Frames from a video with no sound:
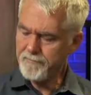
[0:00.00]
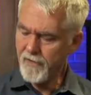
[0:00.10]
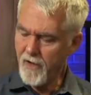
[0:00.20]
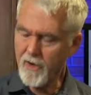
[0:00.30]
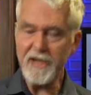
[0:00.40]

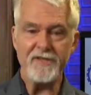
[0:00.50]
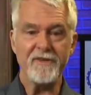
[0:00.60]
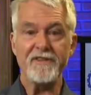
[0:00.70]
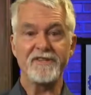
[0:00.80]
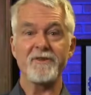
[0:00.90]
Okay, so
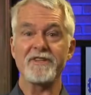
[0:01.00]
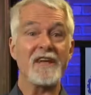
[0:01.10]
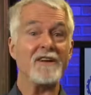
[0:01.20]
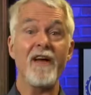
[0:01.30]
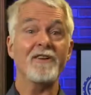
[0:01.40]
the
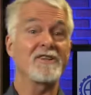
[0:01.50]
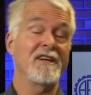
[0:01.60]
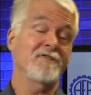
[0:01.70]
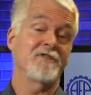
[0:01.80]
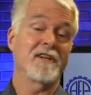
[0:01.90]
technology
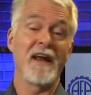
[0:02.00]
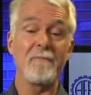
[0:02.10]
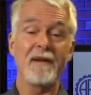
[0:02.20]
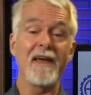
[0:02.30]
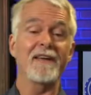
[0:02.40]
is interesting. I
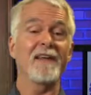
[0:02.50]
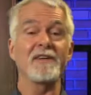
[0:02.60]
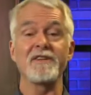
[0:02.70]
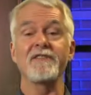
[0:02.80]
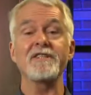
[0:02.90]
mean, like
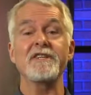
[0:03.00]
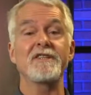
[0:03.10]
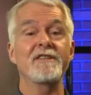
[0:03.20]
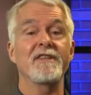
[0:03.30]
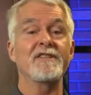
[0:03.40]
you said, this
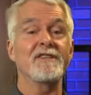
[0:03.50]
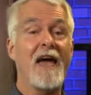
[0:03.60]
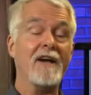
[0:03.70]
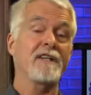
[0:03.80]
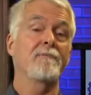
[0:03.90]
has
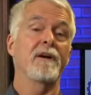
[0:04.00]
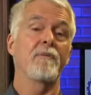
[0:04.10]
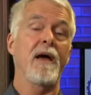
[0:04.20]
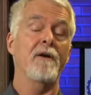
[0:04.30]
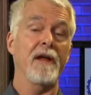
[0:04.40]
actually been
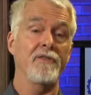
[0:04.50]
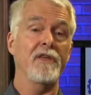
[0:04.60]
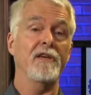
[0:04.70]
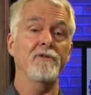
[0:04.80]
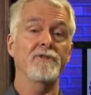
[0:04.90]
around. I
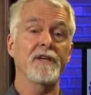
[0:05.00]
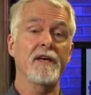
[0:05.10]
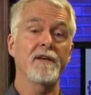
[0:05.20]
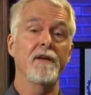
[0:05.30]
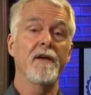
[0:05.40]
think you
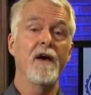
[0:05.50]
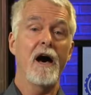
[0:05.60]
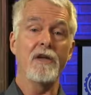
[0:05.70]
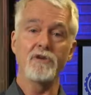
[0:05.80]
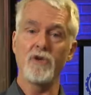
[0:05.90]
said,
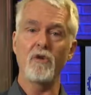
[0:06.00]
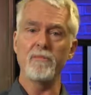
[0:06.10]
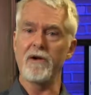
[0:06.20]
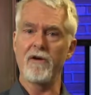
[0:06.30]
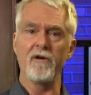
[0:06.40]
you told
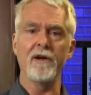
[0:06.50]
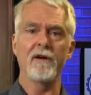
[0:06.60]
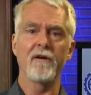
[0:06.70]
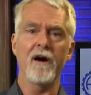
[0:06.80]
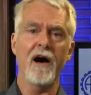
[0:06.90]
me
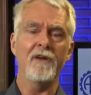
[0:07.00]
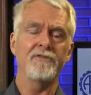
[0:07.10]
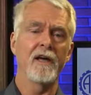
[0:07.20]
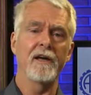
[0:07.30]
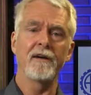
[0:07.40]
earlier
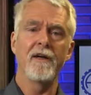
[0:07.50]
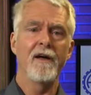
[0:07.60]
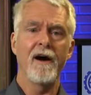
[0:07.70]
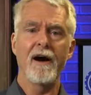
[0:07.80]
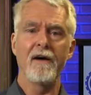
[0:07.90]
offline,
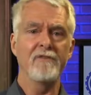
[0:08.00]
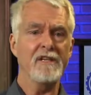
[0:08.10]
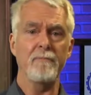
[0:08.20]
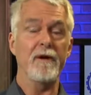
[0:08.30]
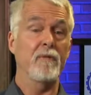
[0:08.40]
these
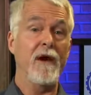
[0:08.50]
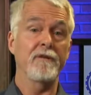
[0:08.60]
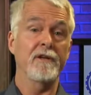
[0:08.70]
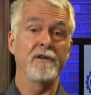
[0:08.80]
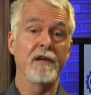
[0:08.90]
have been
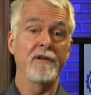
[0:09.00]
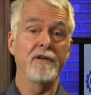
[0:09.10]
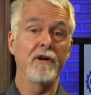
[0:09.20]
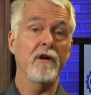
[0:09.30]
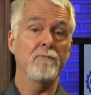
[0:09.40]
around in
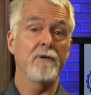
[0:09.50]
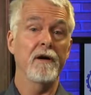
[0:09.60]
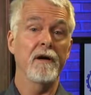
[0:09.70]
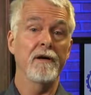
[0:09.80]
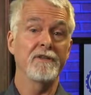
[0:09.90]
Europe,
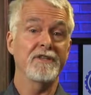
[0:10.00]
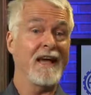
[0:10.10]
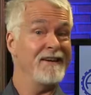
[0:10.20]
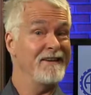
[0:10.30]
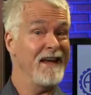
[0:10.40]
in
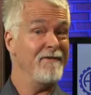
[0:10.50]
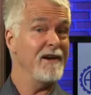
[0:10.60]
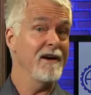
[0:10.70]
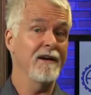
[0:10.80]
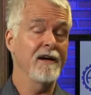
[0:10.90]

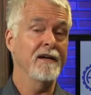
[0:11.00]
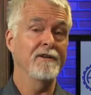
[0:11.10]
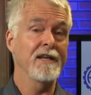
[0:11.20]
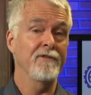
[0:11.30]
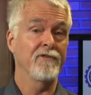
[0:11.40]
Scandinavia, I
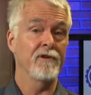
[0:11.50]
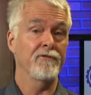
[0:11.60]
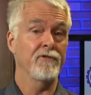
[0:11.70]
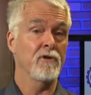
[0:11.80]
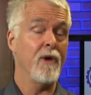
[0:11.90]
understand,
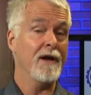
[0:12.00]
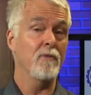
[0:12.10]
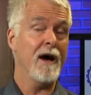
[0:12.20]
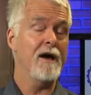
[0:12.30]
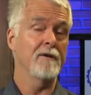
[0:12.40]
for quite a
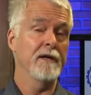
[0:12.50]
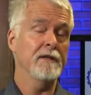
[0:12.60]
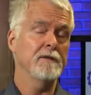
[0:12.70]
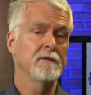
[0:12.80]
while, right?